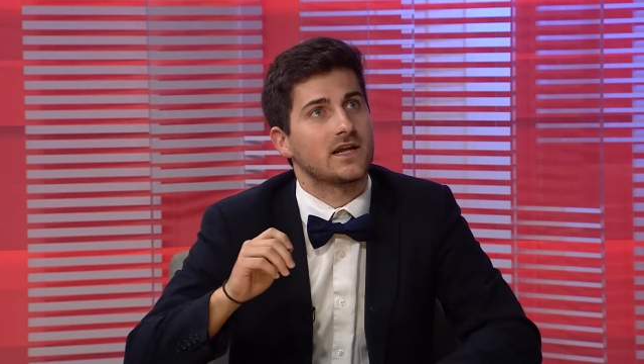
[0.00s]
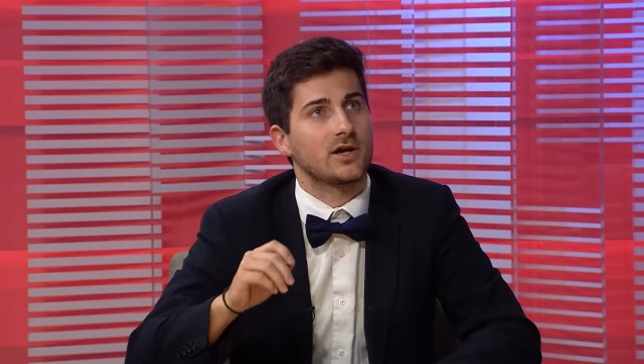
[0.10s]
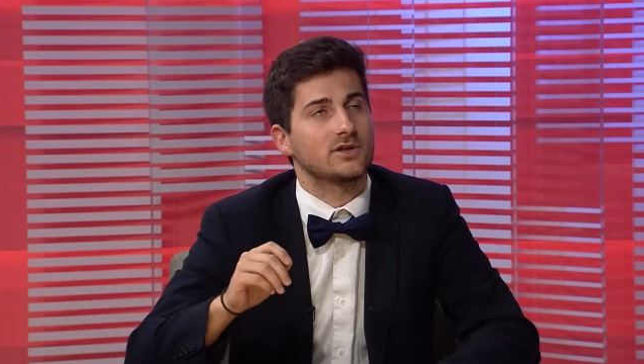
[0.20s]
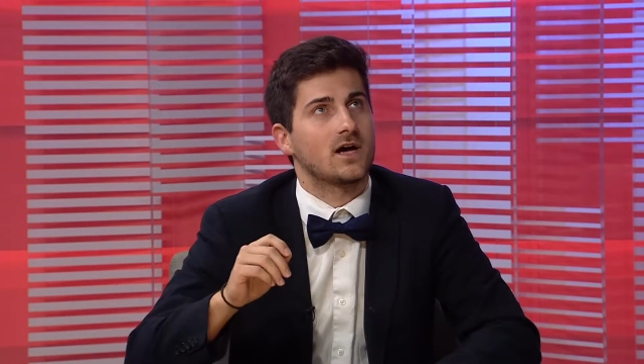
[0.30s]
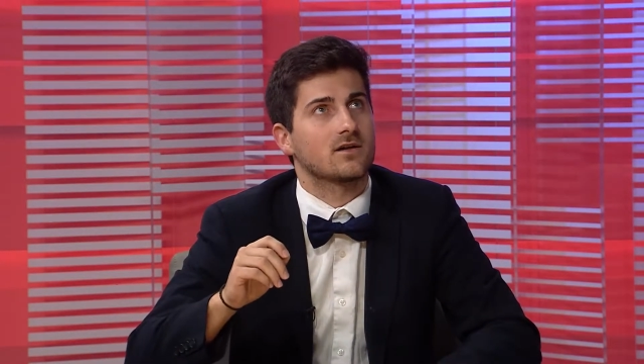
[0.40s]
I
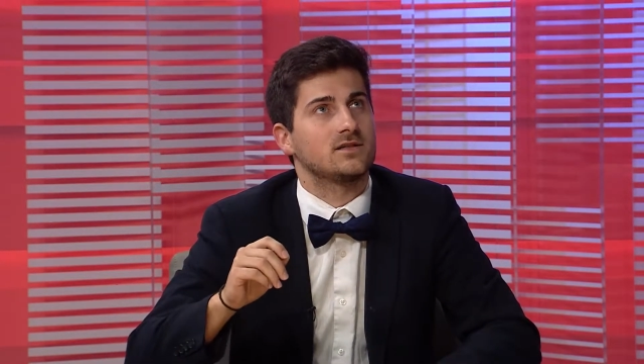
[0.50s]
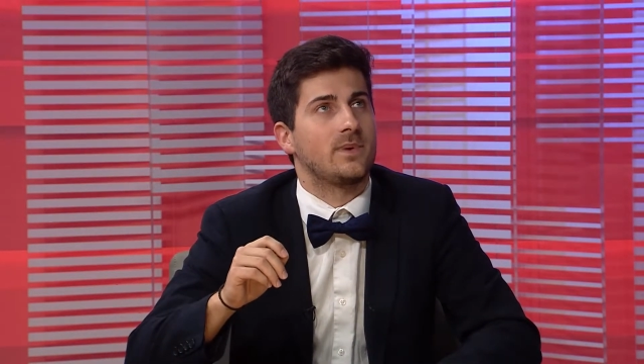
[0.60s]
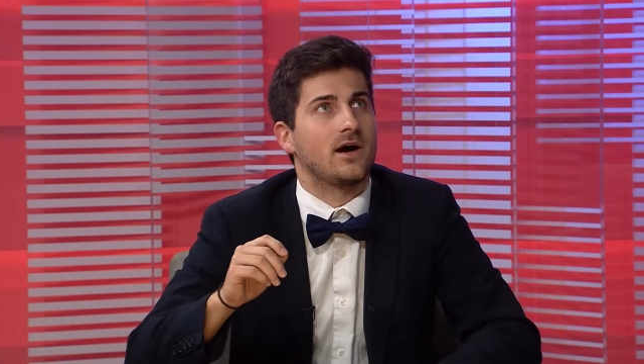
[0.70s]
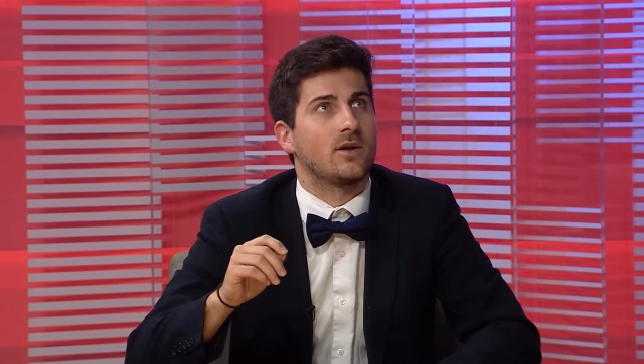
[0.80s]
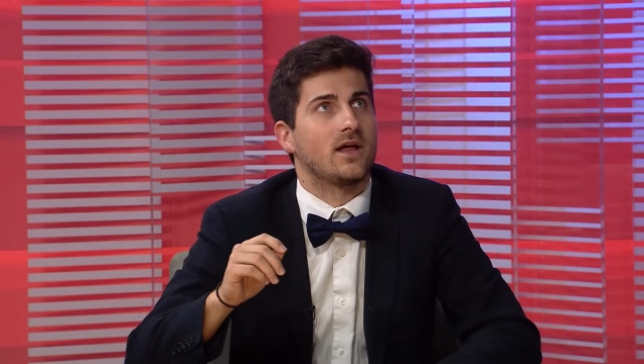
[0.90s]
know you talked
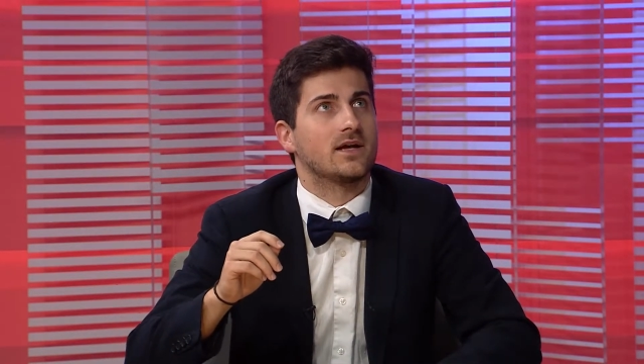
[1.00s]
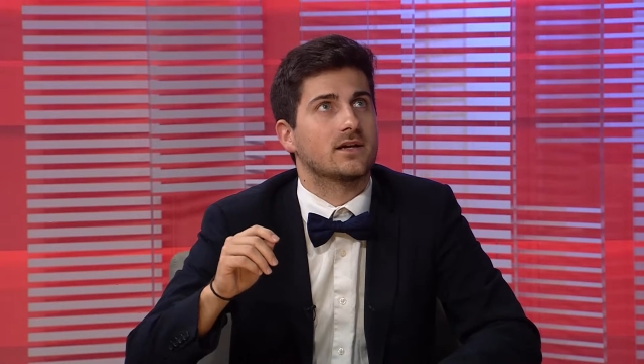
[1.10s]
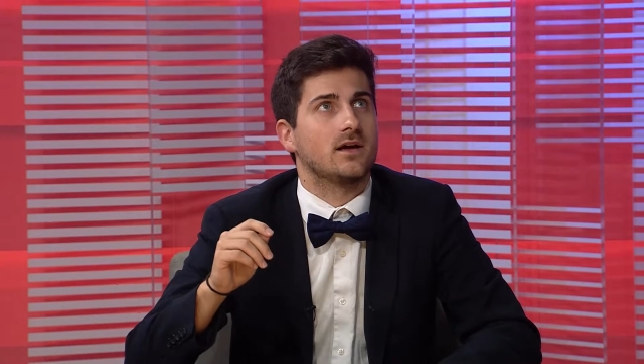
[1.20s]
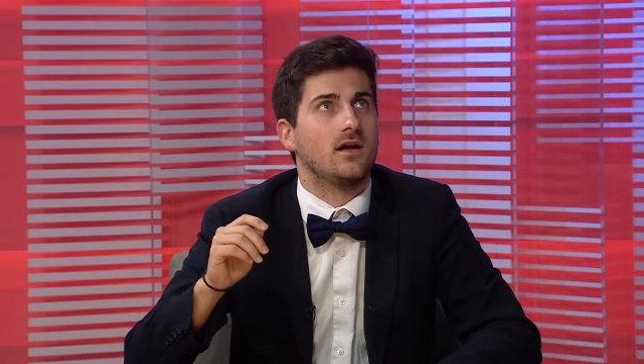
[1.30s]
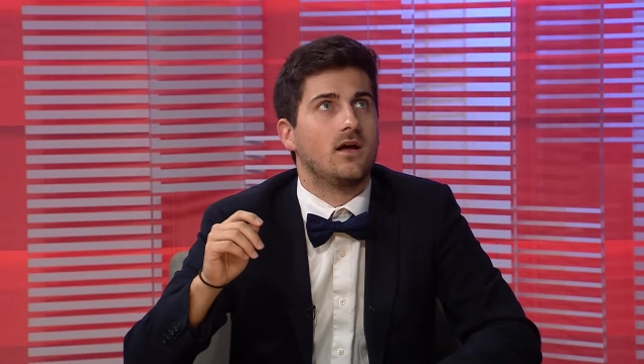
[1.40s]
about
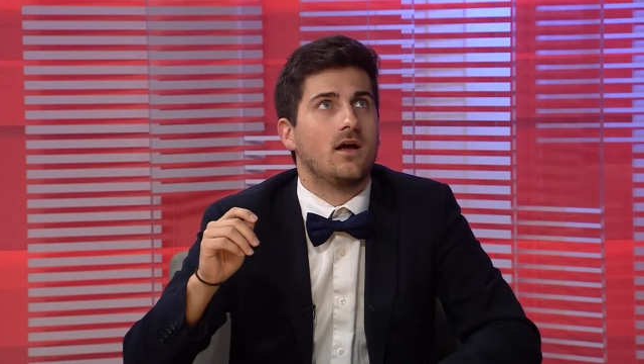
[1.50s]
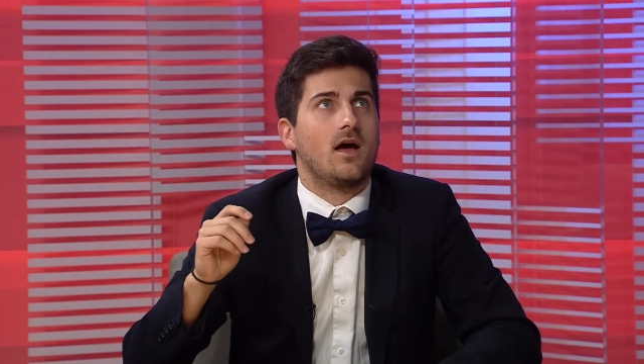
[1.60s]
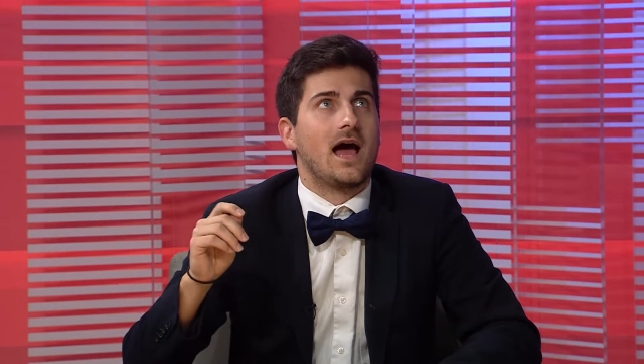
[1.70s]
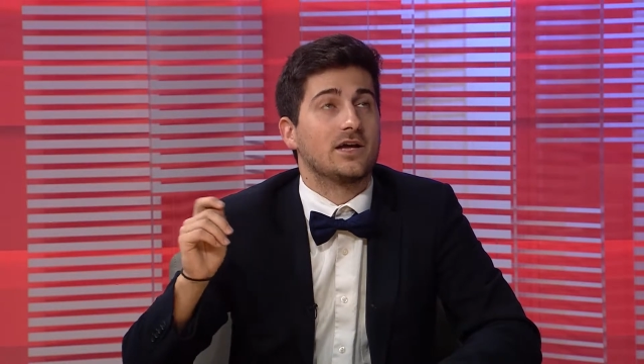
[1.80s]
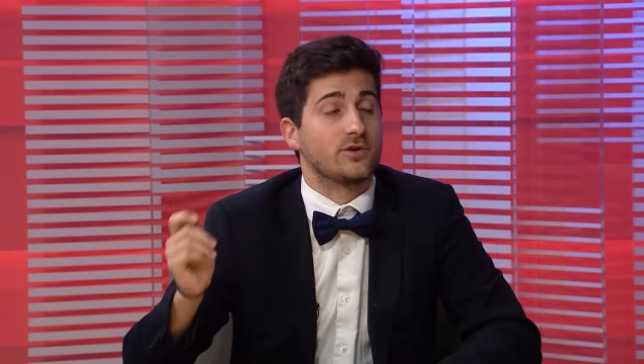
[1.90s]
like
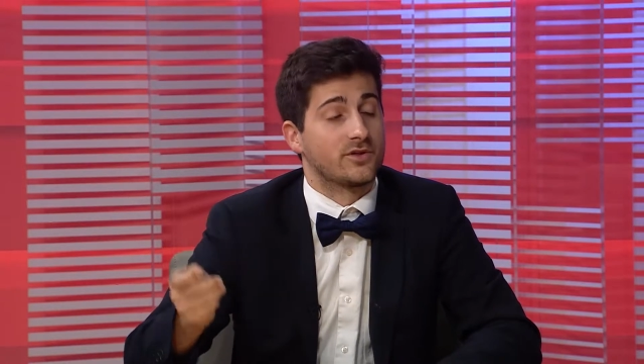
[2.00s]
how you